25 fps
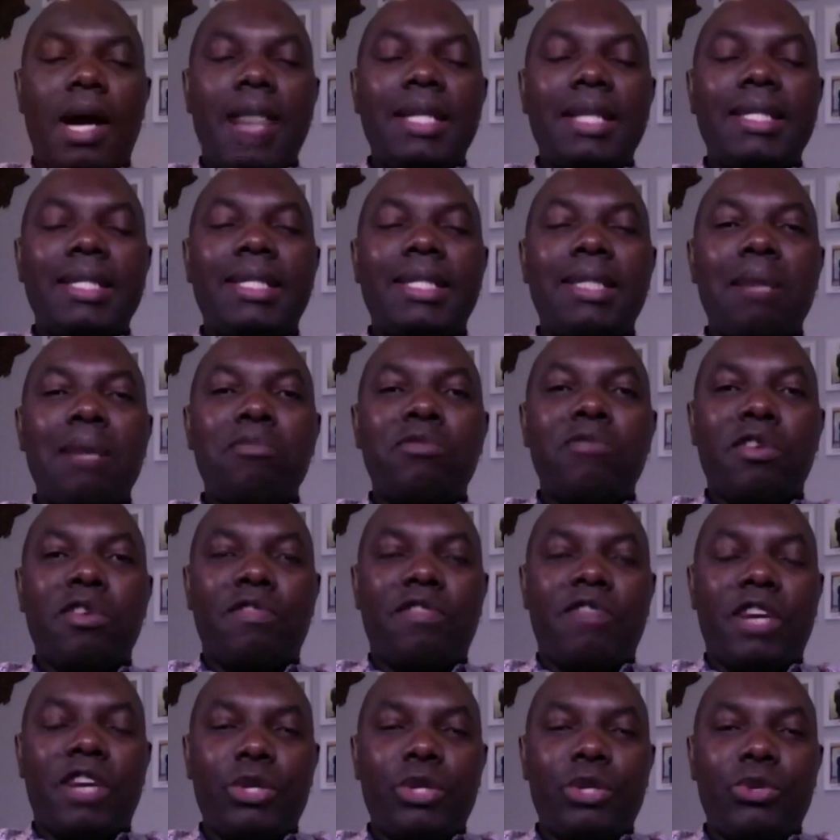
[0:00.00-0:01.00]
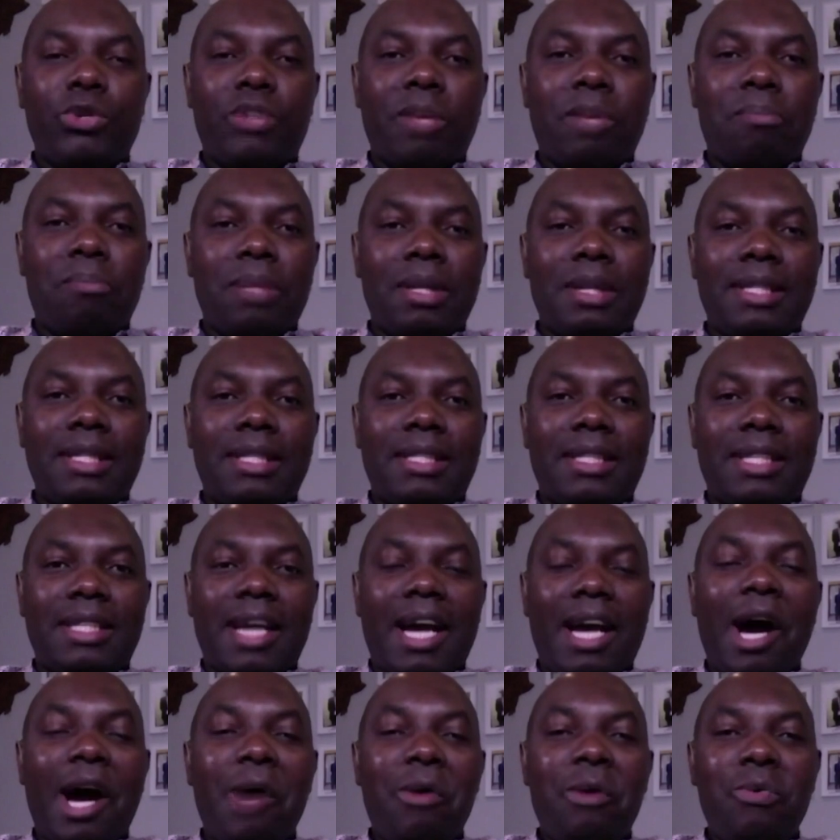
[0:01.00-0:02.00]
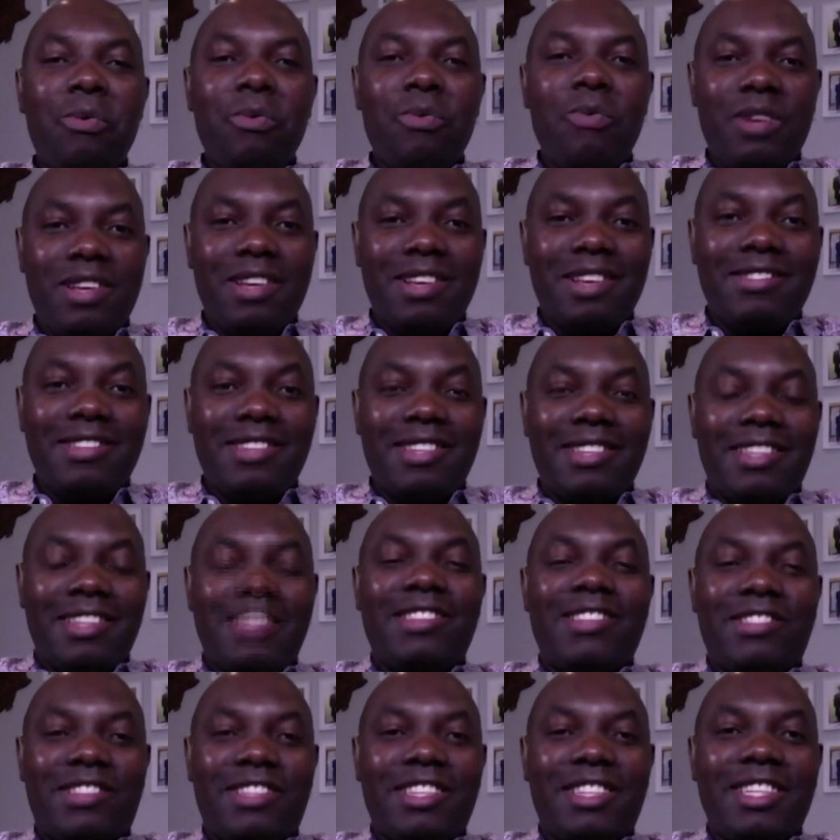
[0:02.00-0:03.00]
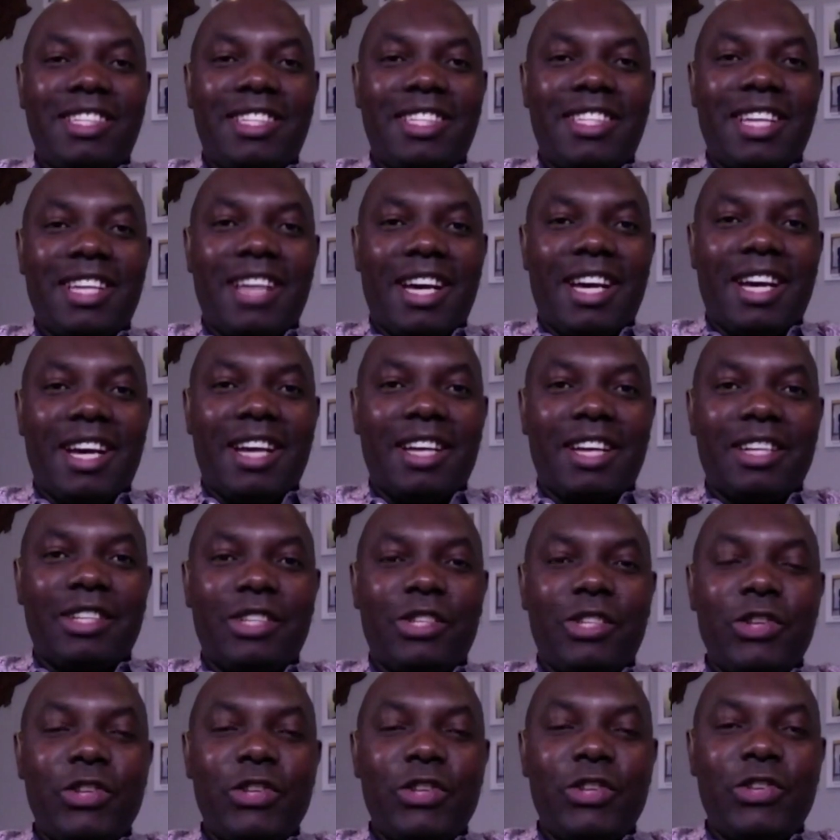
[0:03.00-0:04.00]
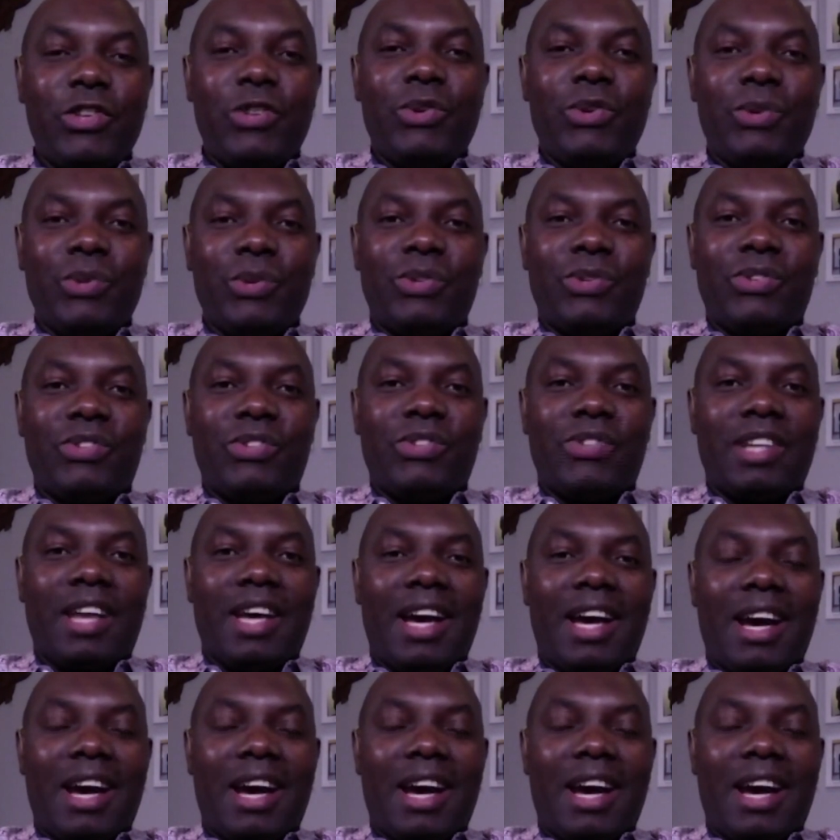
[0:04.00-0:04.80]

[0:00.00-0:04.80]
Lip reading: In terms of usability, how easy is it to use?